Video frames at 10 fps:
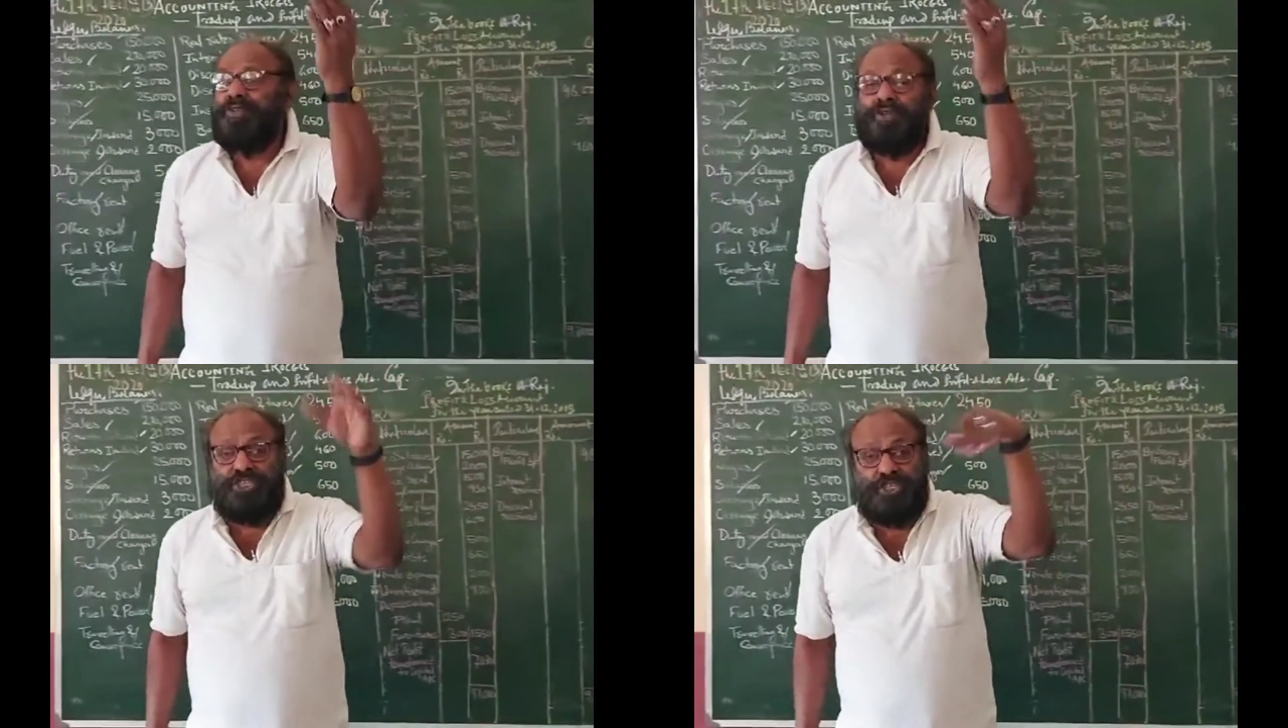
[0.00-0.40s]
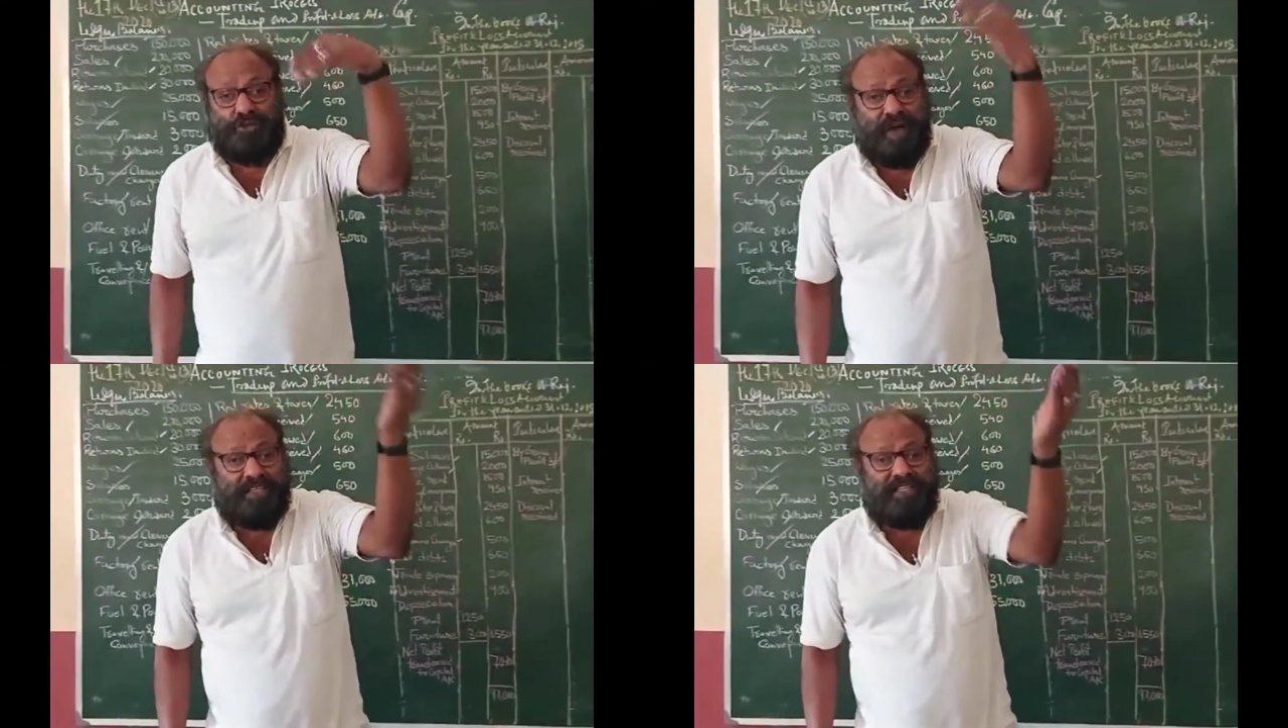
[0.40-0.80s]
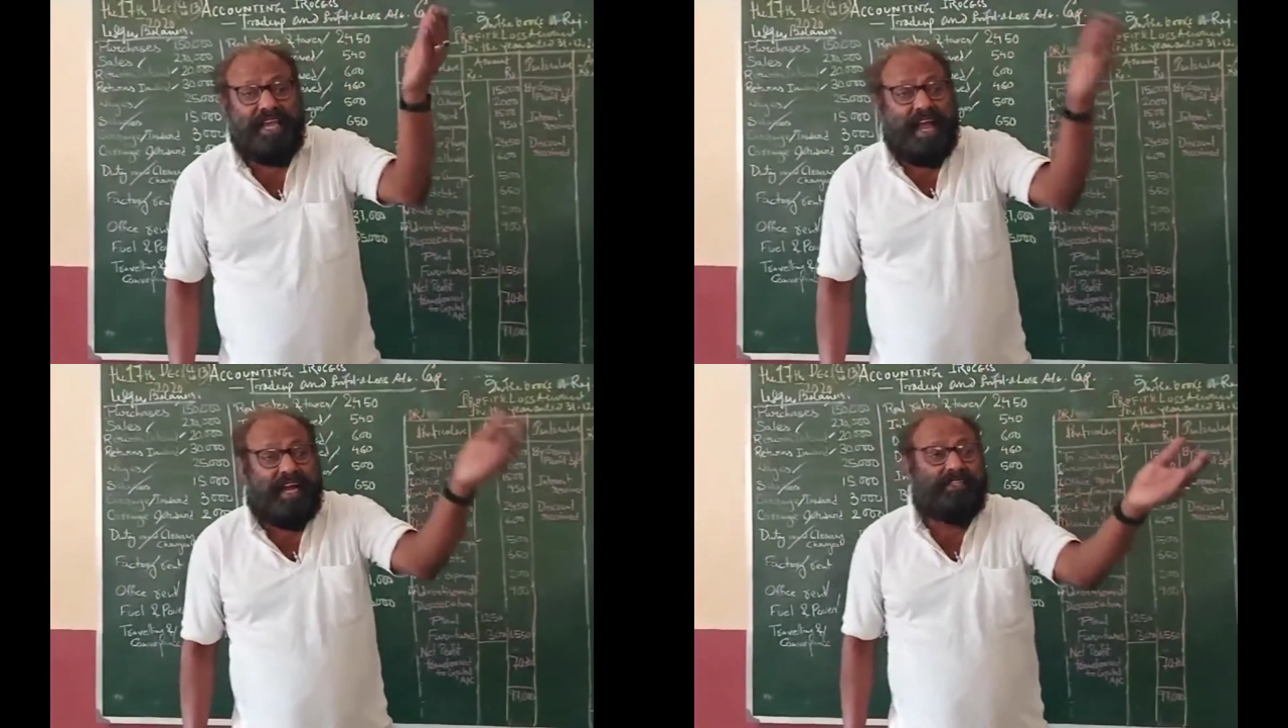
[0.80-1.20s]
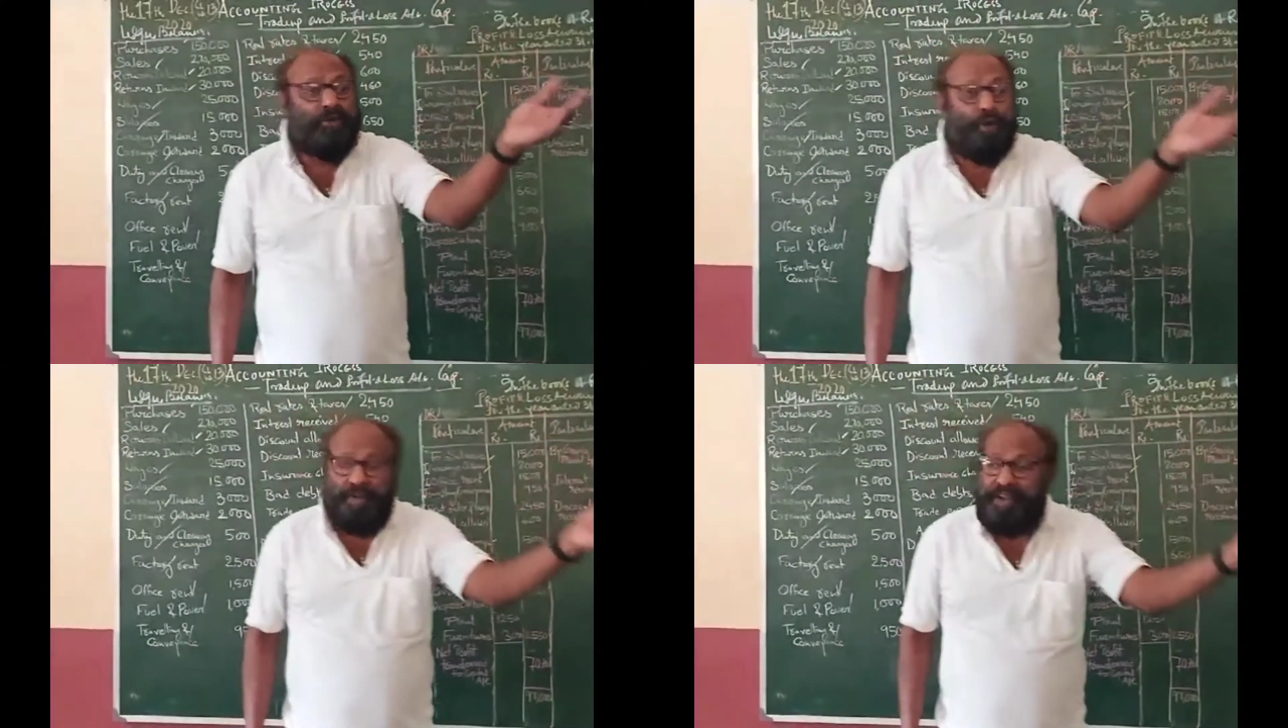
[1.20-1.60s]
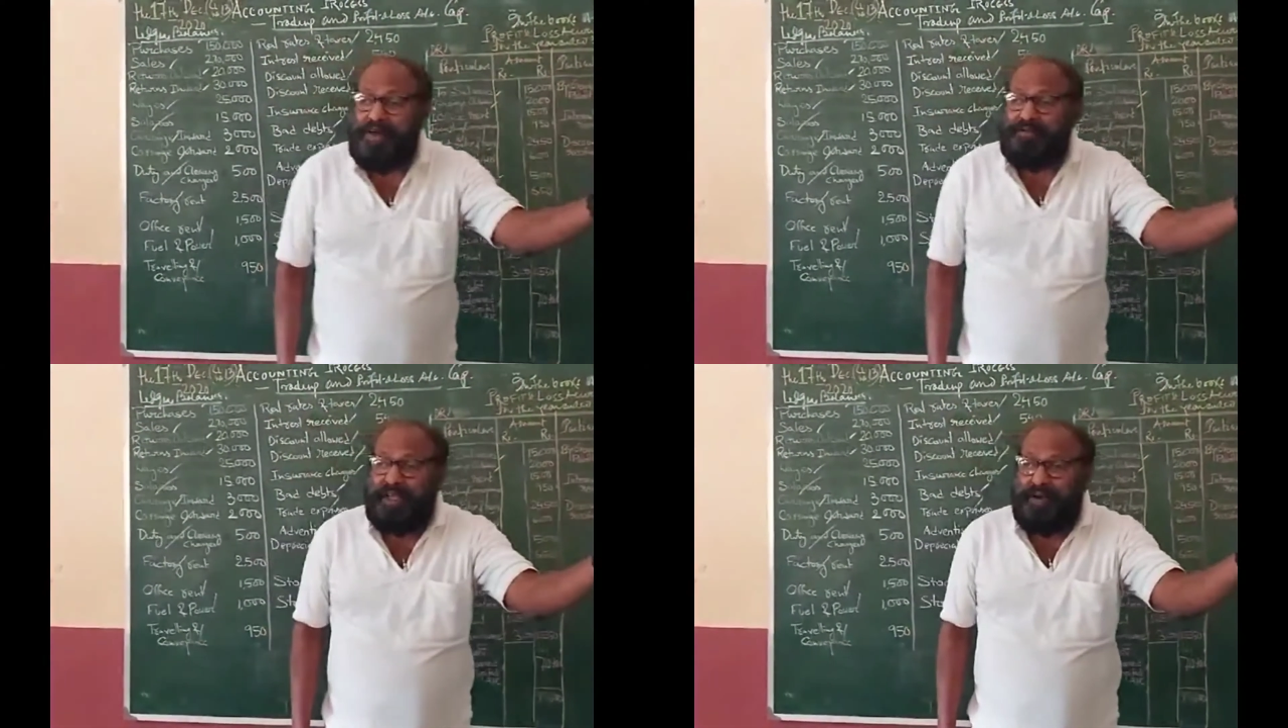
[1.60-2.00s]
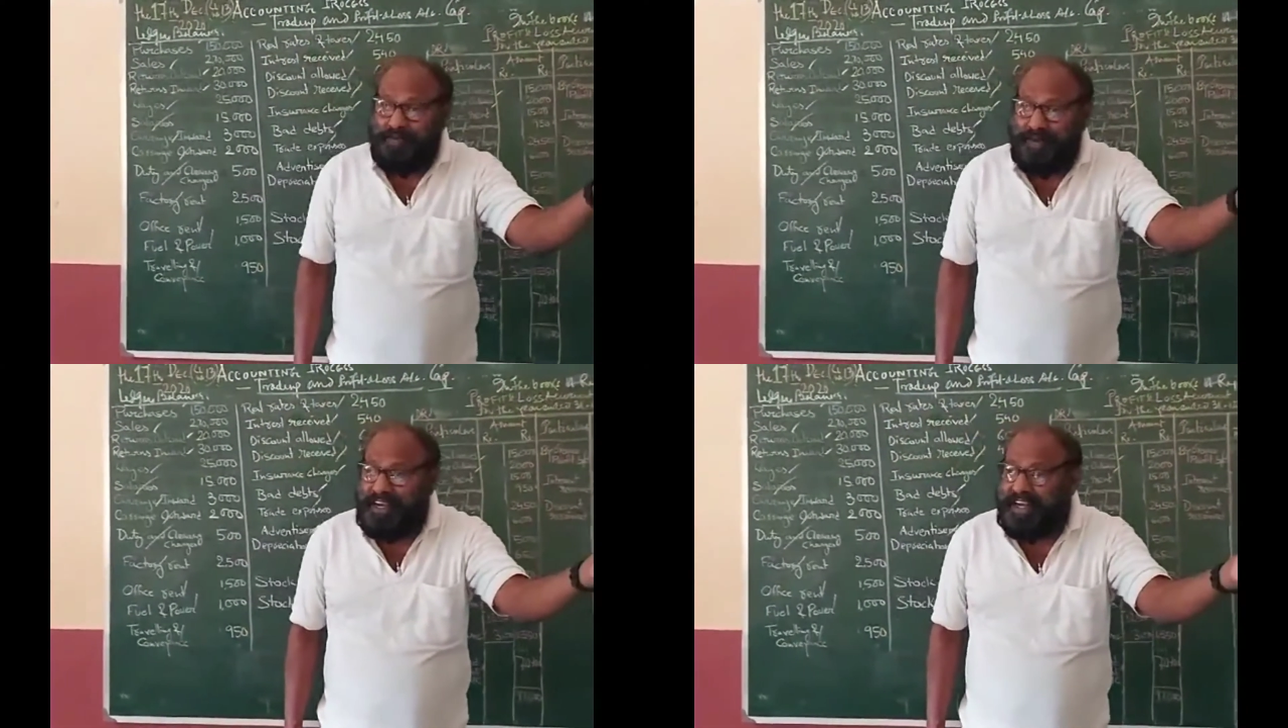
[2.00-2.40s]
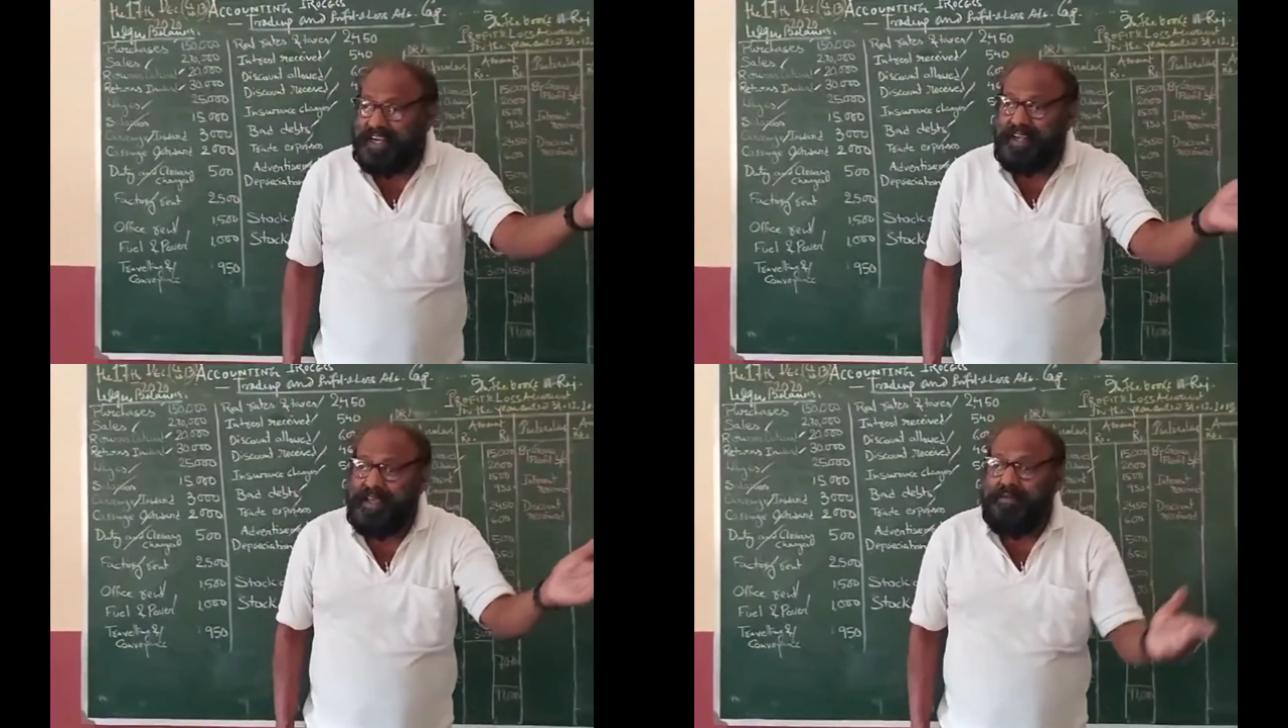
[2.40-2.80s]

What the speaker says: which it was at the opening date